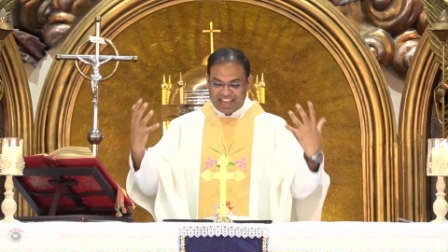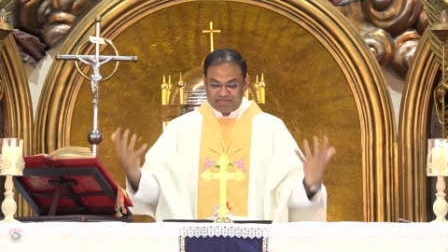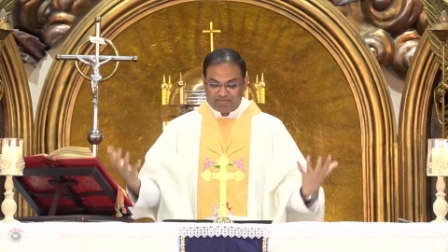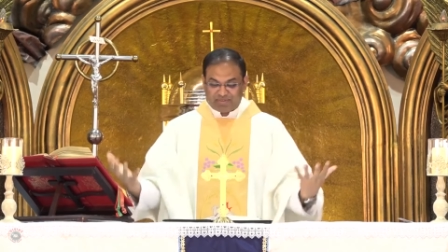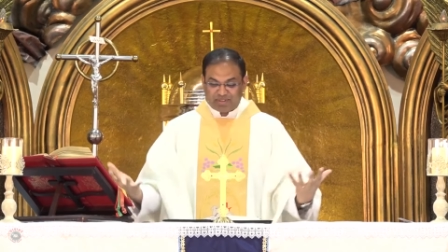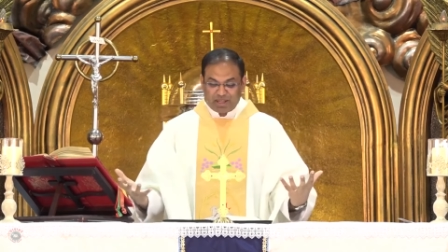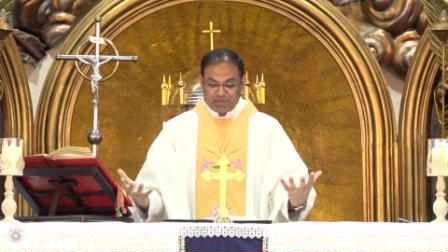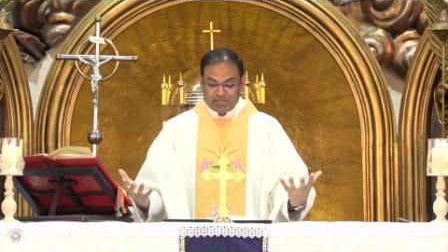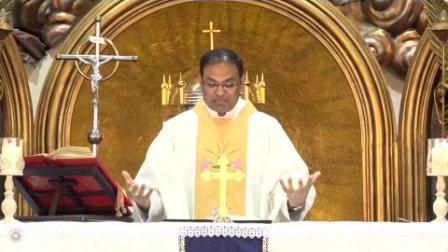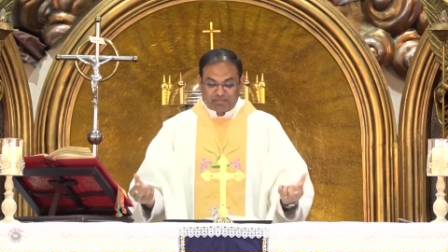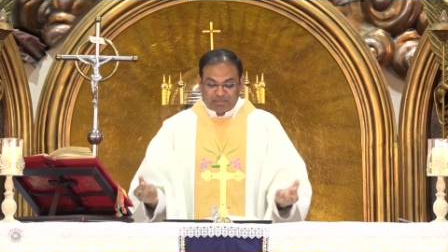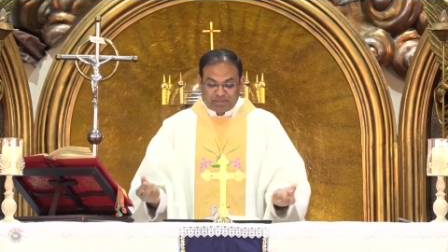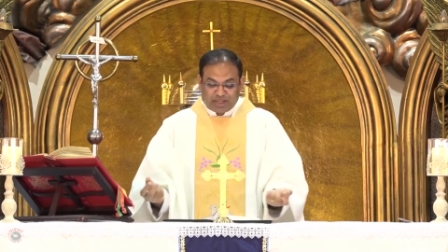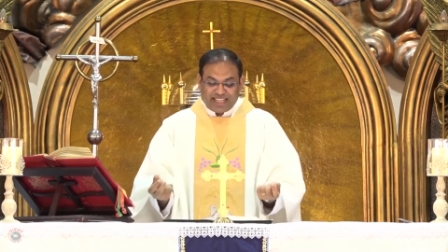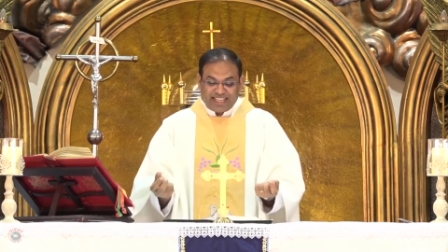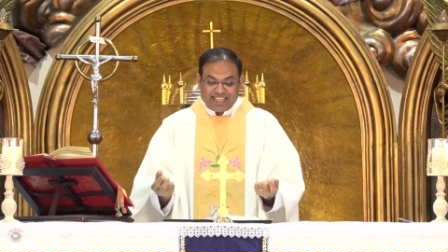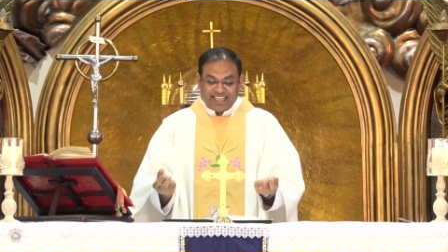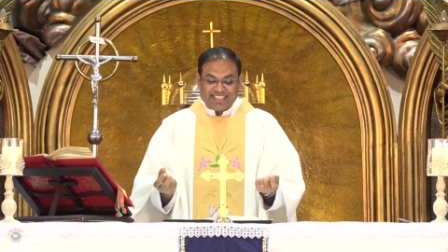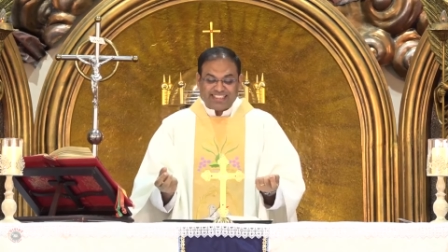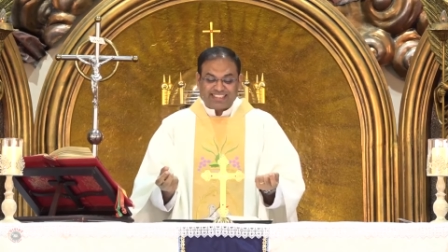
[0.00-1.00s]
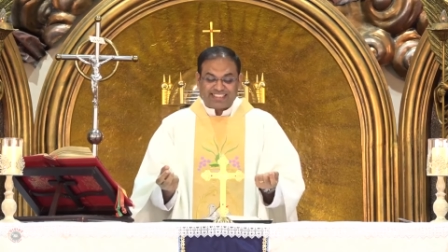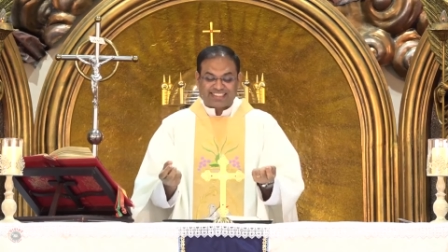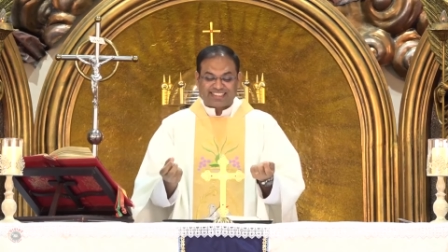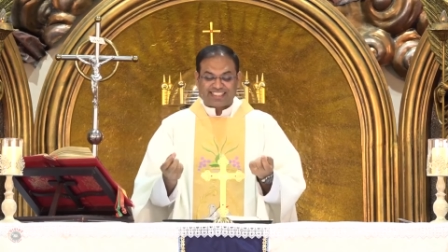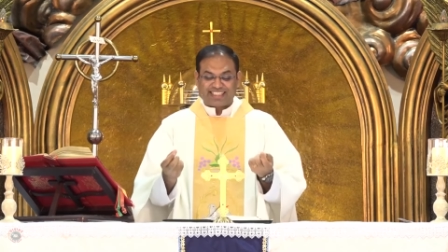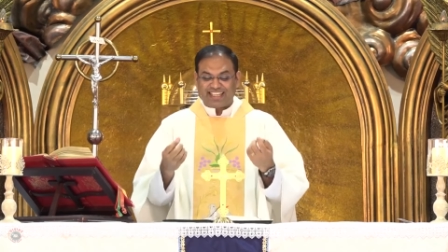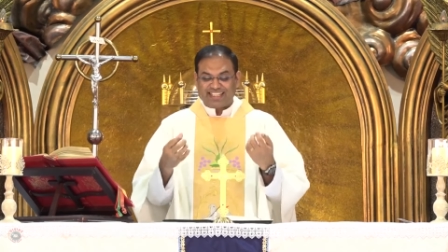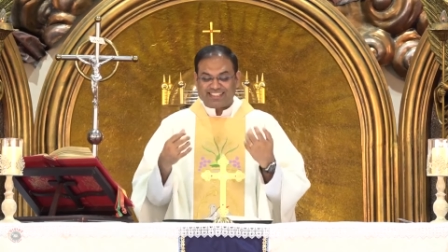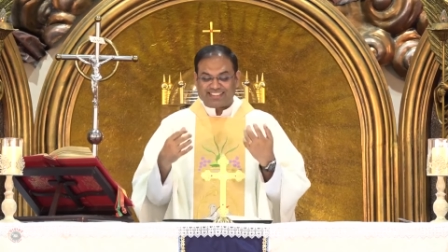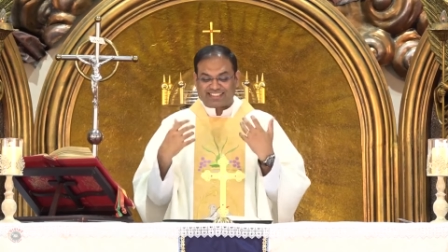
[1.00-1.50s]
every
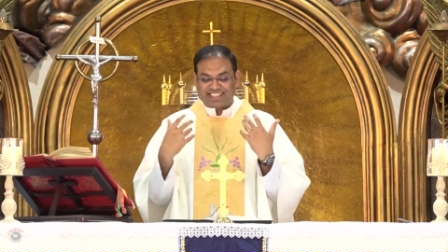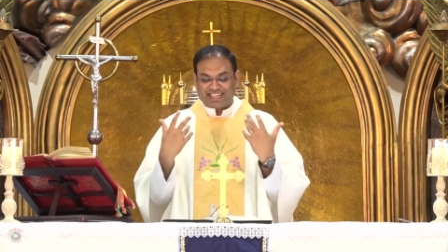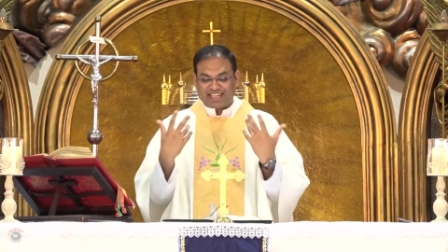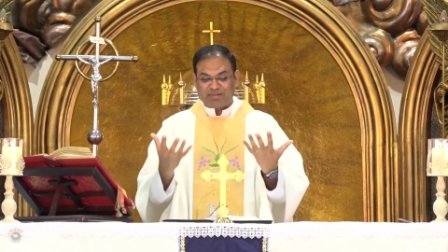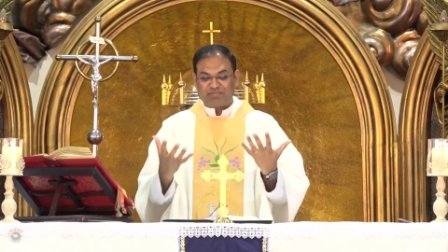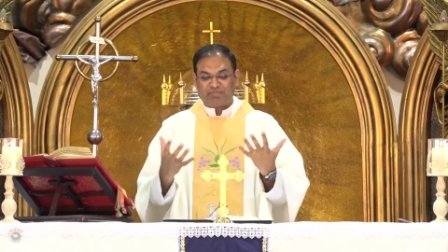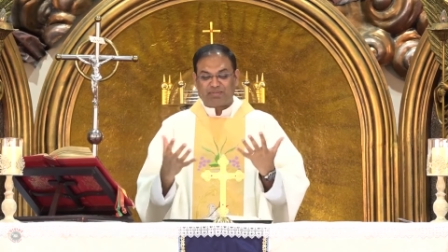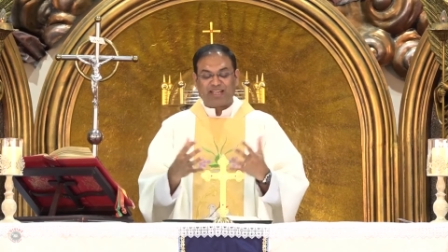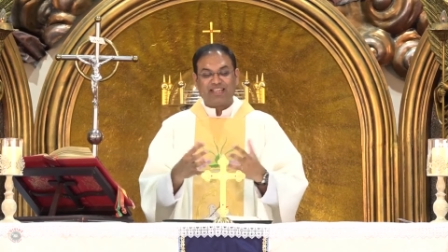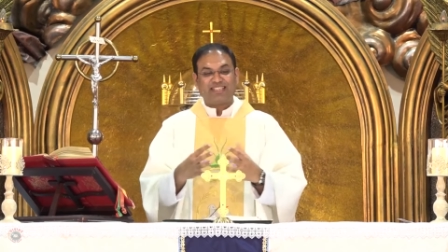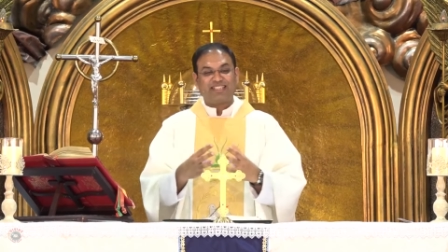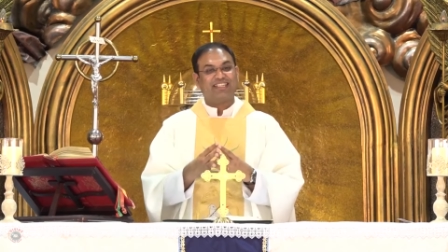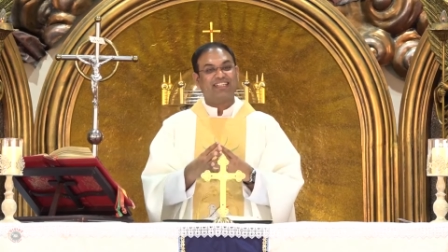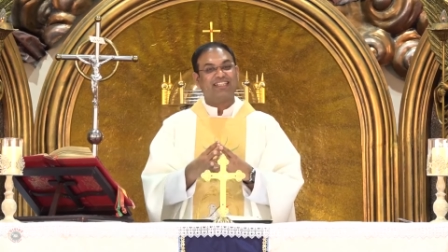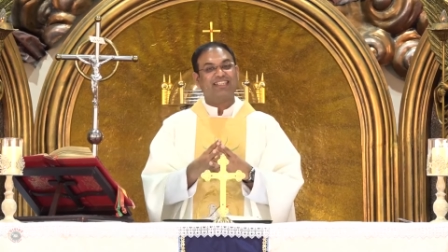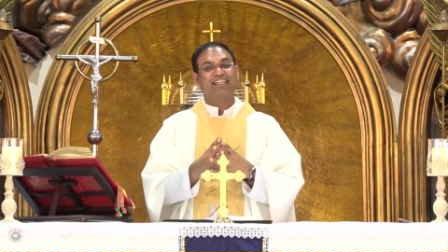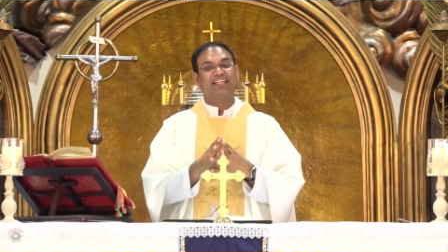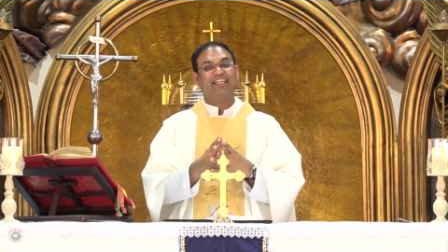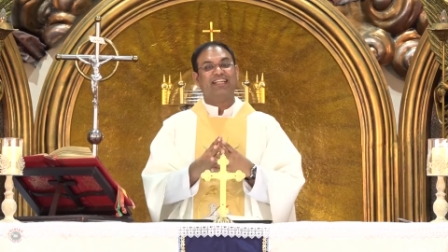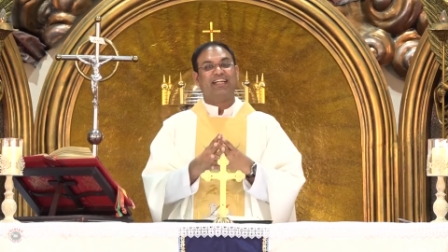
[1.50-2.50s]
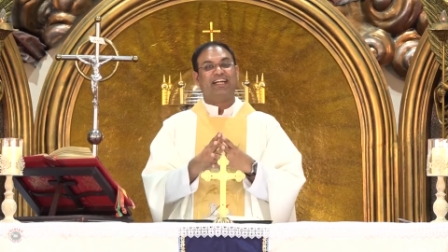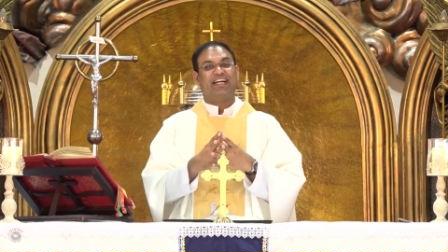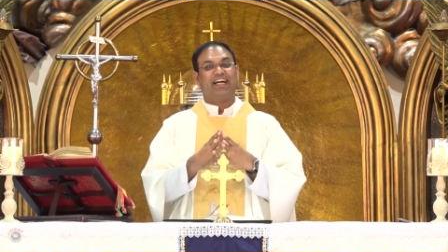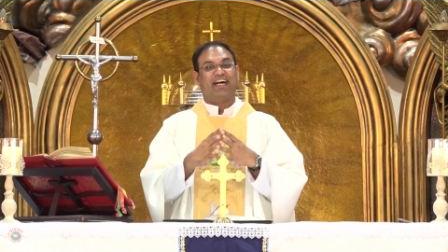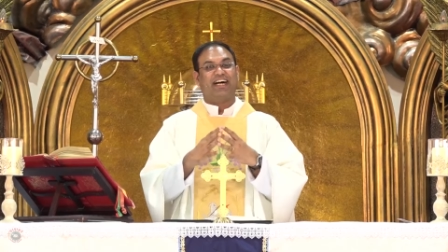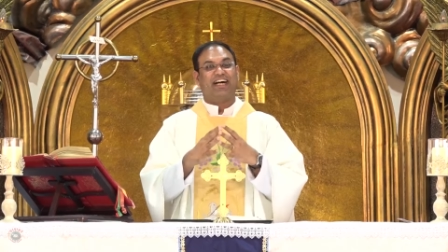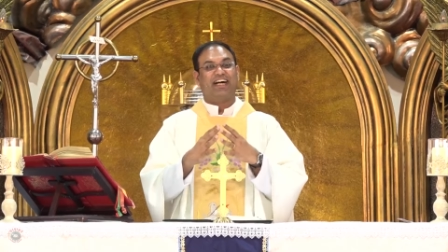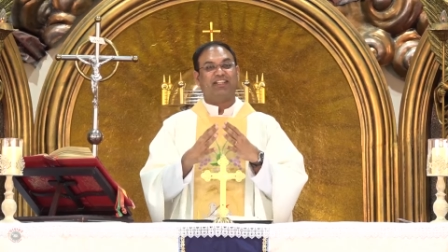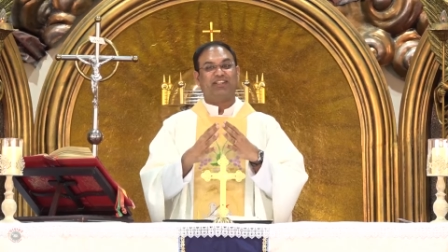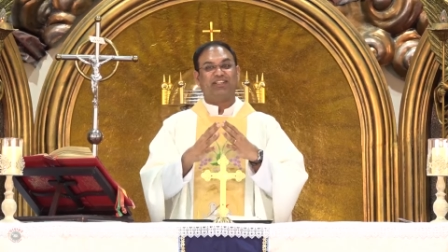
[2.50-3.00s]
priest is celebrating
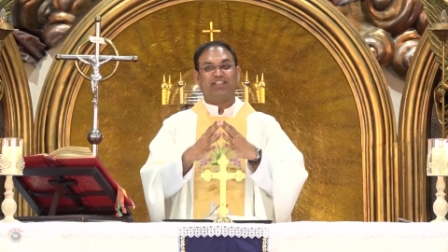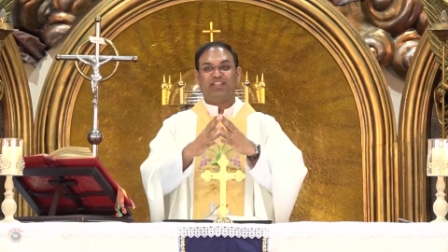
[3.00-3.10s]
uh,